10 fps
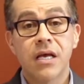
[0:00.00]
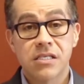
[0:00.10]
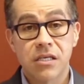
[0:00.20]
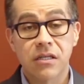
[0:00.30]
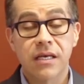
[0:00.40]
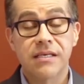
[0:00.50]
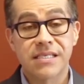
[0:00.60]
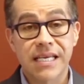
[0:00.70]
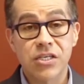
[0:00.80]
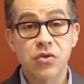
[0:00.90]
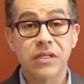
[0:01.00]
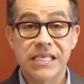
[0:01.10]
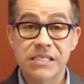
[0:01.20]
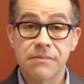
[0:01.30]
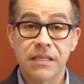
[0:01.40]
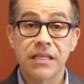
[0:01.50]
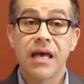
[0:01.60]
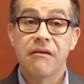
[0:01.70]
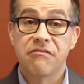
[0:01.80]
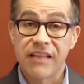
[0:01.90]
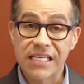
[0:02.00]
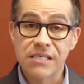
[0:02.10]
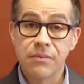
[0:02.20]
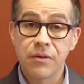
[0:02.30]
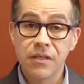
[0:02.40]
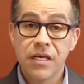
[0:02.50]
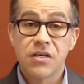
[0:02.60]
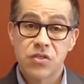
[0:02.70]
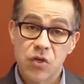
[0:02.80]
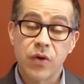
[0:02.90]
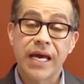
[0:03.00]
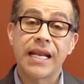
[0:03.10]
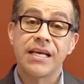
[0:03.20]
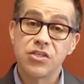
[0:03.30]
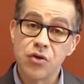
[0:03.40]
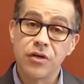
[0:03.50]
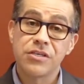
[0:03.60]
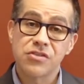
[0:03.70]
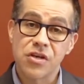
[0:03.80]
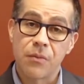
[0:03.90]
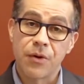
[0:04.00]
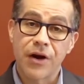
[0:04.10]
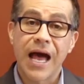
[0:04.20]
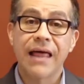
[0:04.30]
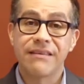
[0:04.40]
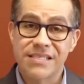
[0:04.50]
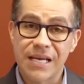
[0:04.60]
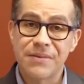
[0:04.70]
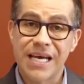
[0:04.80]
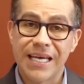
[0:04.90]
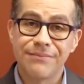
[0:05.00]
So the schedule is built flexible so you can enjoy your summer at the same time.